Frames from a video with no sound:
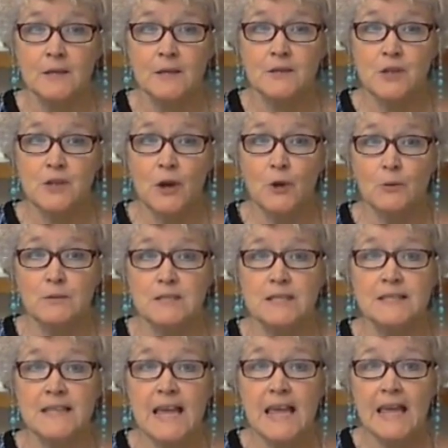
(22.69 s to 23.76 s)
So
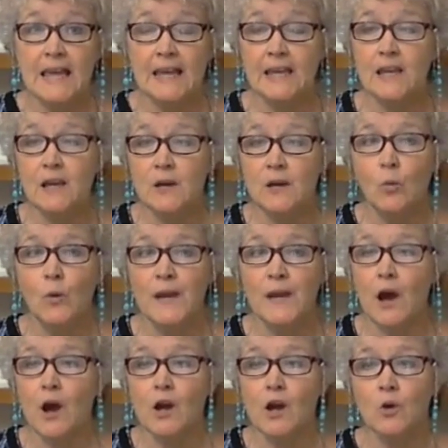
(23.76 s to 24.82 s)
today, we
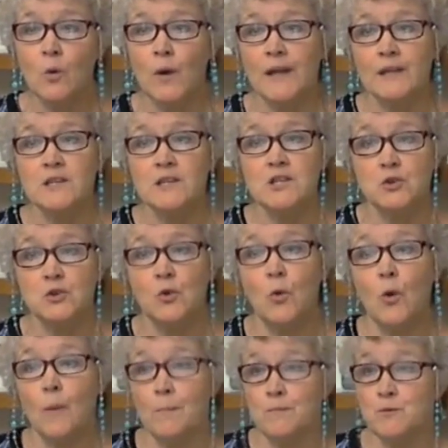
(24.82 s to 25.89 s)
are going to